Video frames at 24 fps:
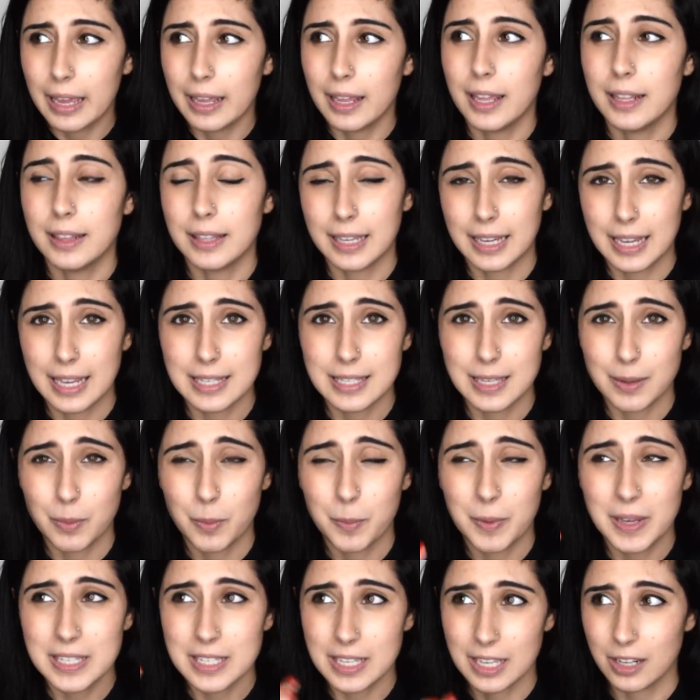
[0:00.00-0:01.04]
And like I said, when
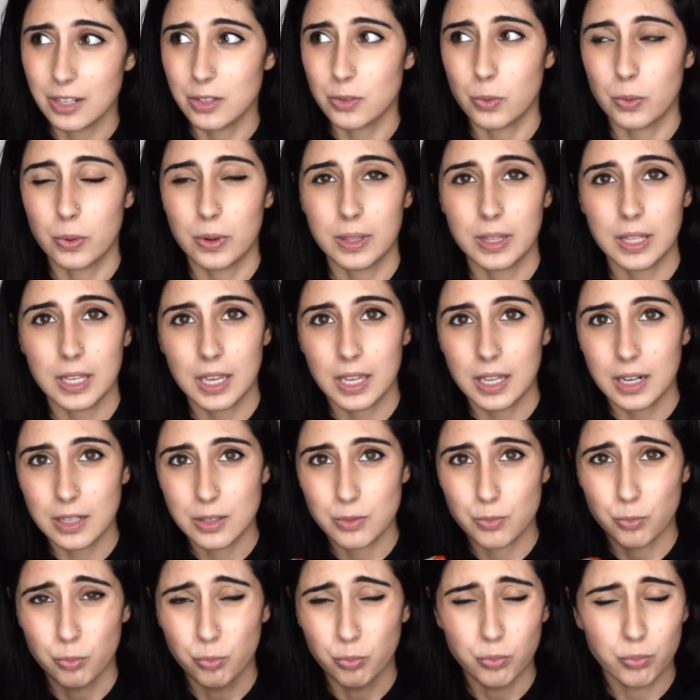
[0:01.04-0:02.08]
my skin is oily, it
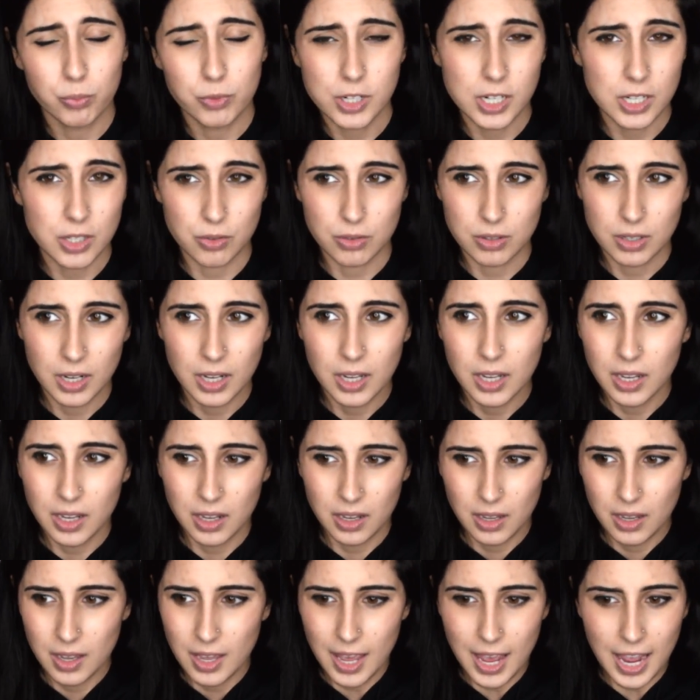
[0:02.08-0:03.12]
is just,
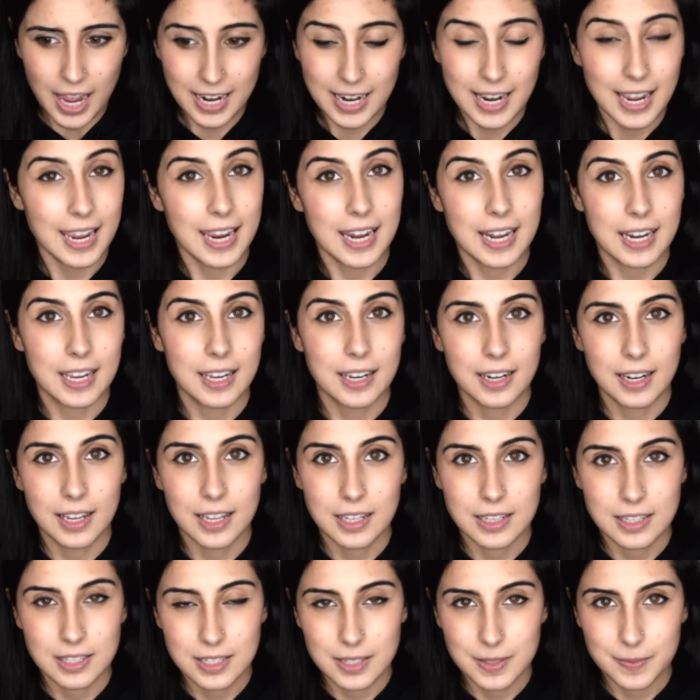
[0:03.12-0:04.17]
I hate
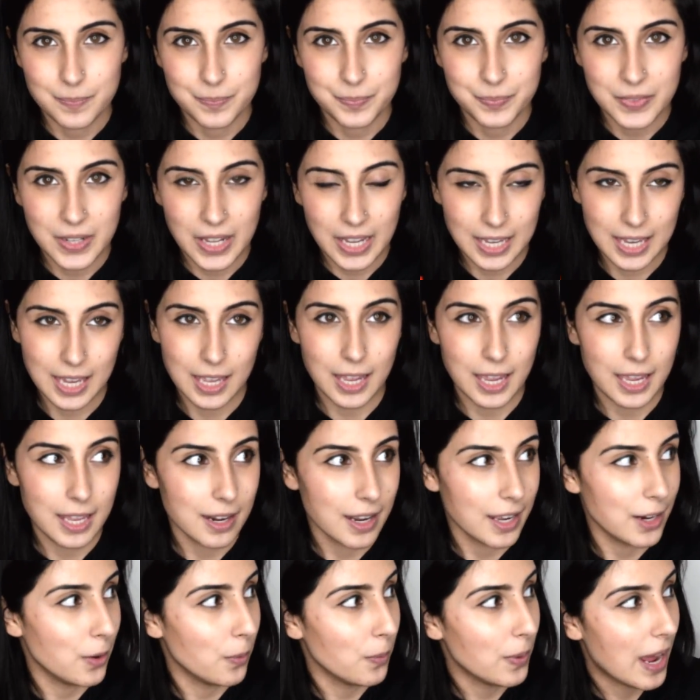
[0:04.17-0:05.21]
it.
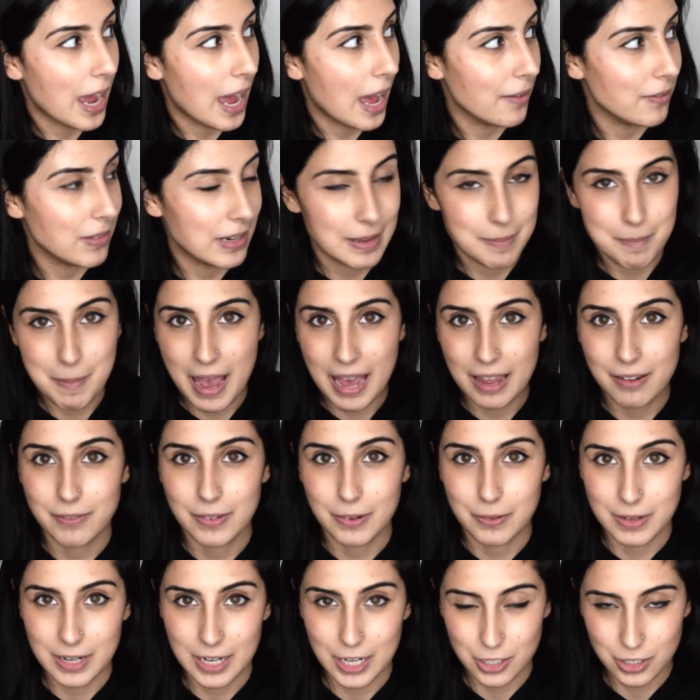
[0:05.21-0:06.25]
I don't have any matte
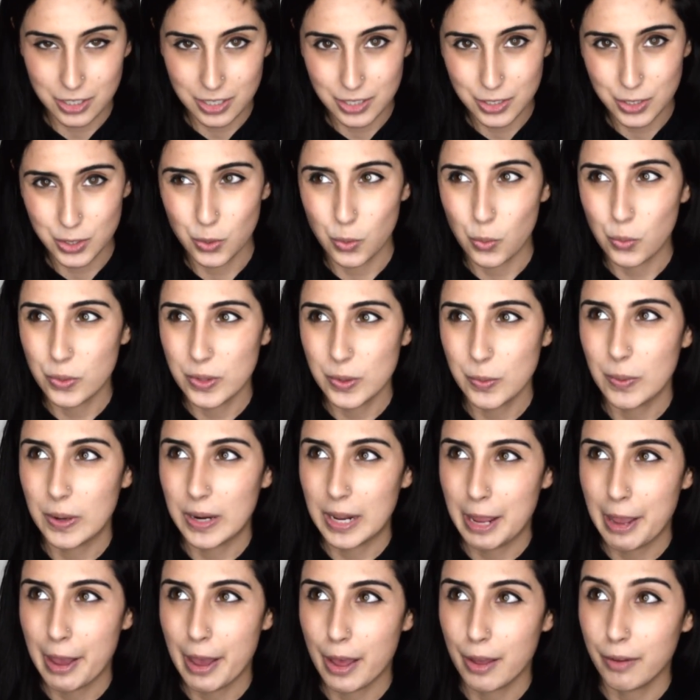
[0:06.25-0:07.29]
foundations. The only one
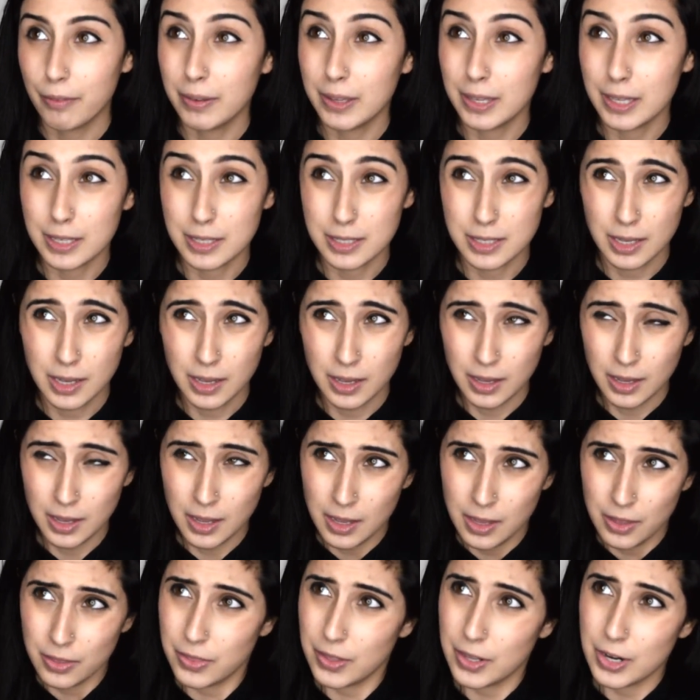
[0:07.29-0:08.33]
I have is
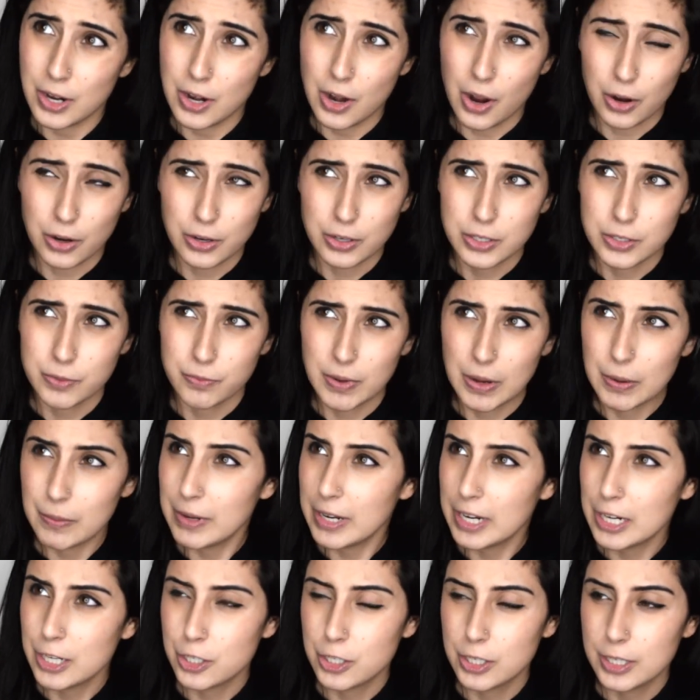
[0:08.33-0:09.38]
the NARS
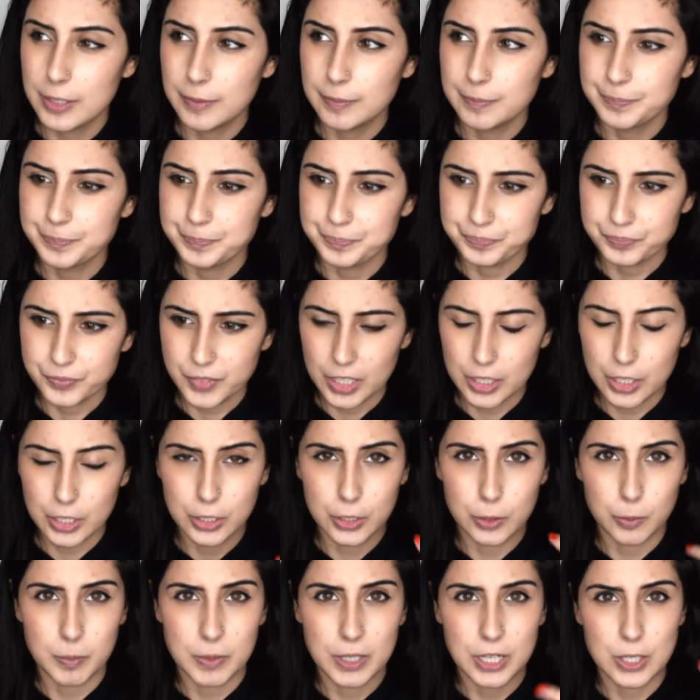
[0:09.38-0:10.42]
foundation, the
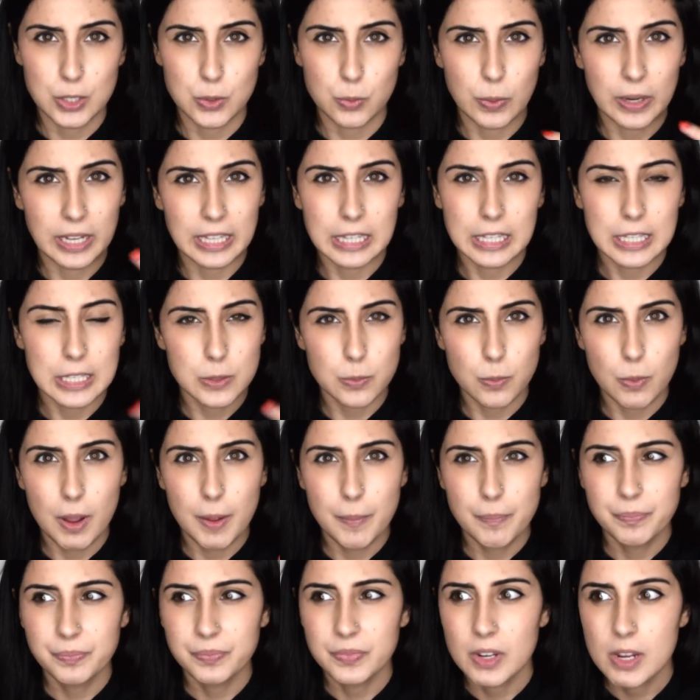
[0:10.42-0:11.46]
luminous weightless
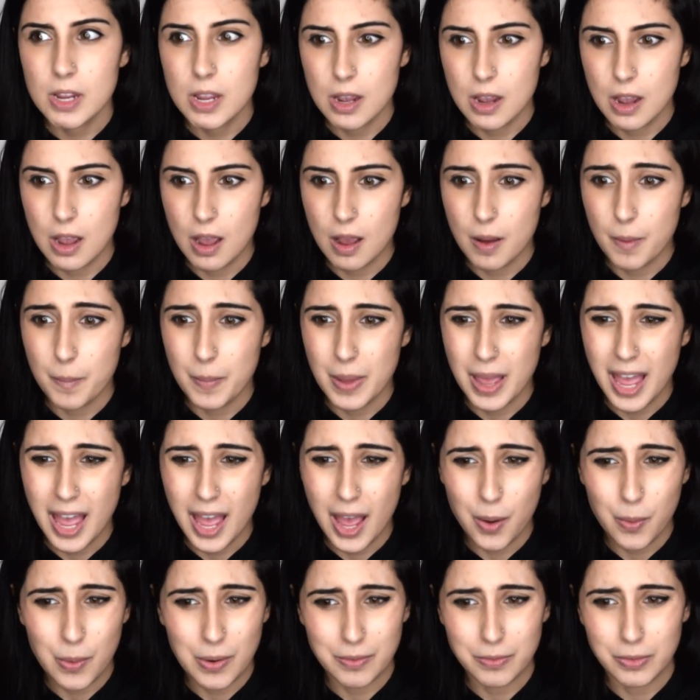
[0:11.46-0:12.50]
one.
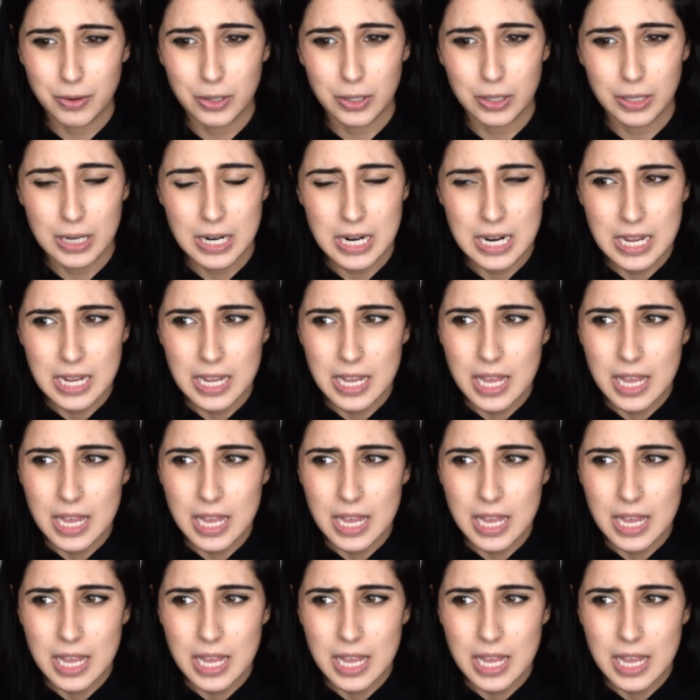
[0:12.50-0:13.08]
However,